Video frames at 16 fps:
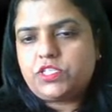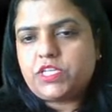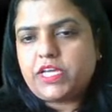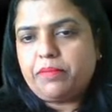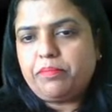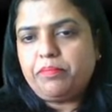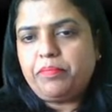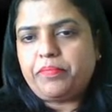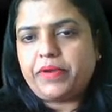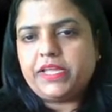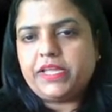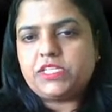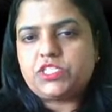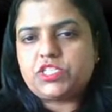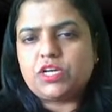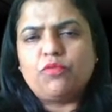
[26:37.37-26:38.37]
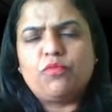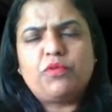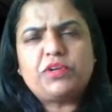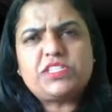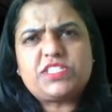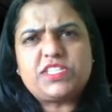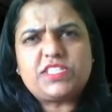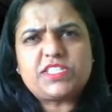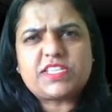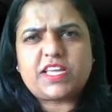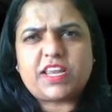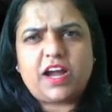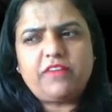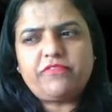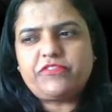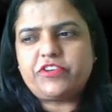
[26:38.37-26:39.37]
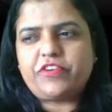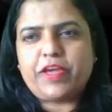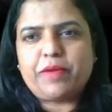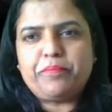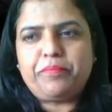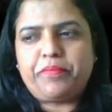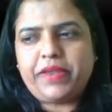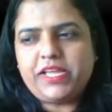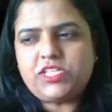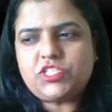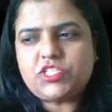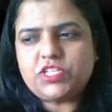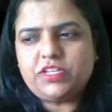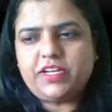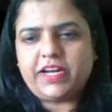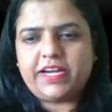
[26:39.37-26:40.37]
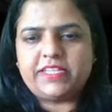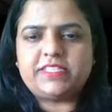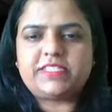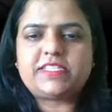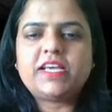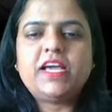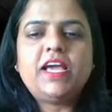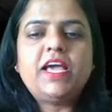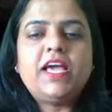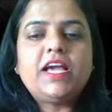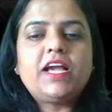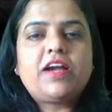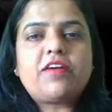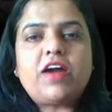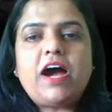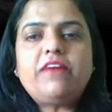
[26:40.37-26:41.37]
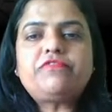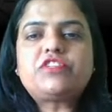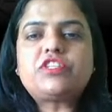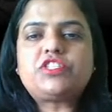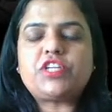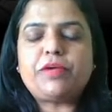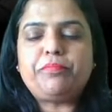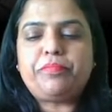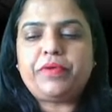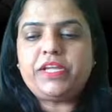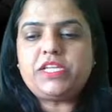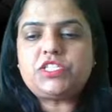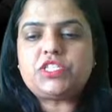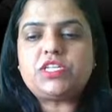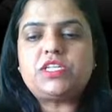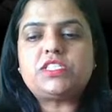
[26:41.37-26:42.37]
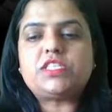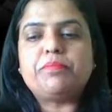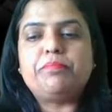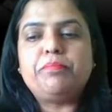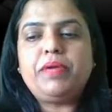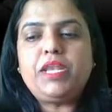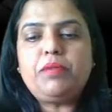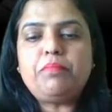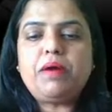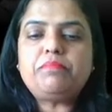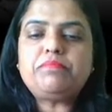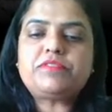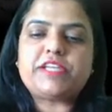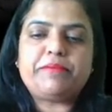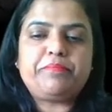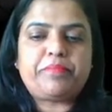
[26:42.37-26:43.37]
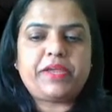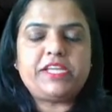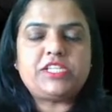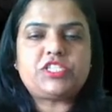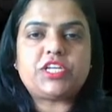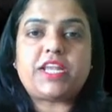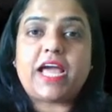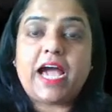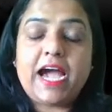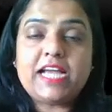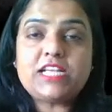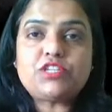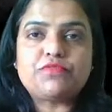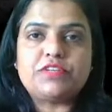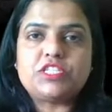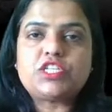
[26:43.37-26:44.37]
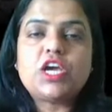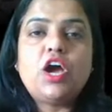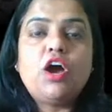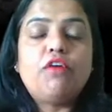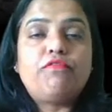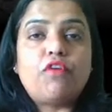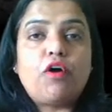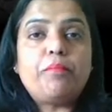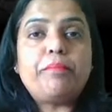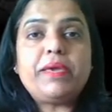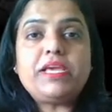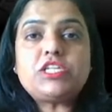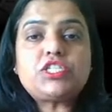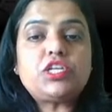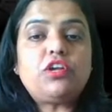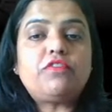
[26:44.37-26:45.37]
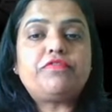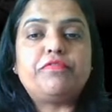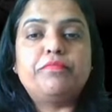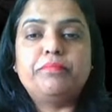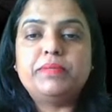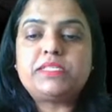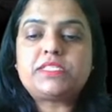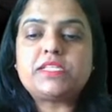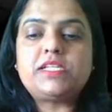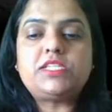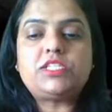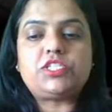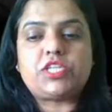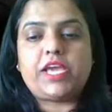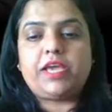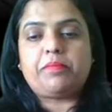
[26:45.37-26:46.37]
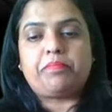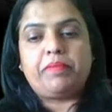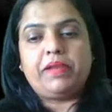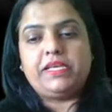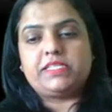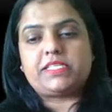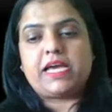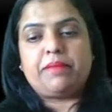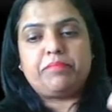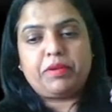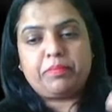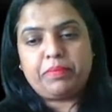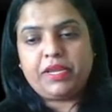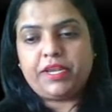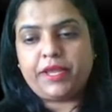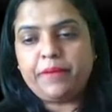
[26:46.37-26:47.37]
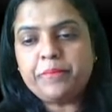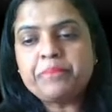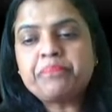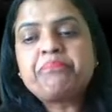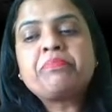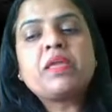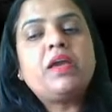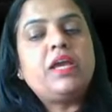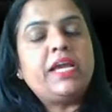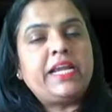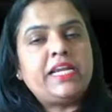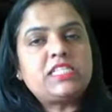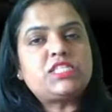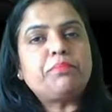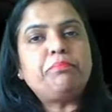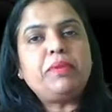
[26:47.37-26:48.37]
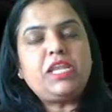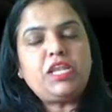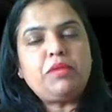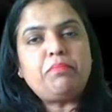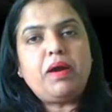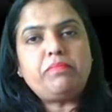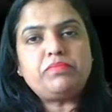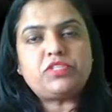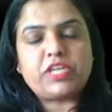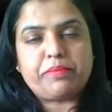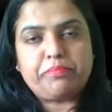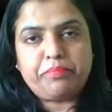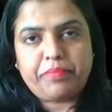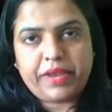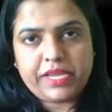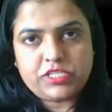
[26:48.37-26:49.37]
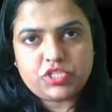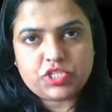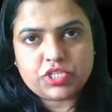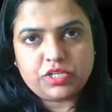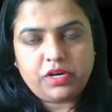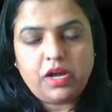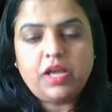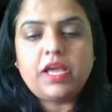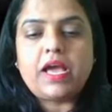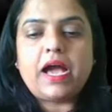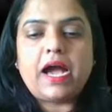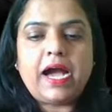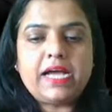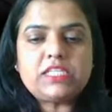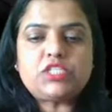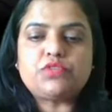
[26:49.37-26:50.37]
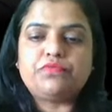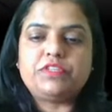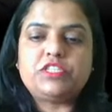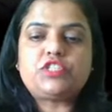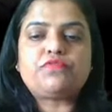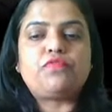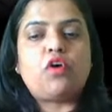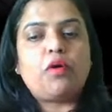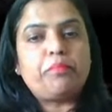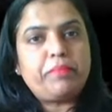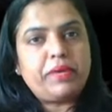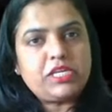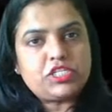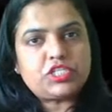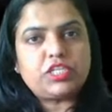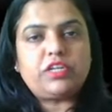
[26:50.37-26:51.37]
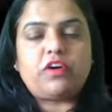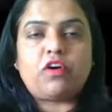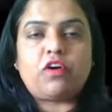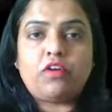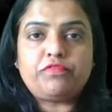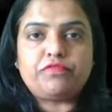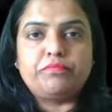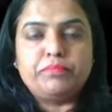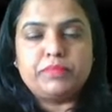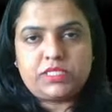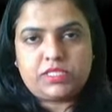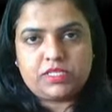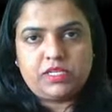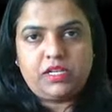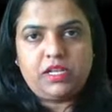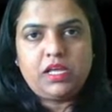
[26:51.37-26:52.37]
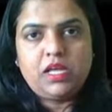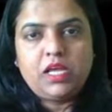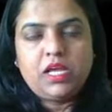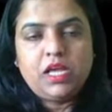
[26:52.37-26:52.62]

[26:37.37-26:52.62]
temperature. What's this craft temperature, guys? Craft temperature is a minimum temperature at which formation of missile take place. I'm repeating. It is a minimum temperature at which formation of missile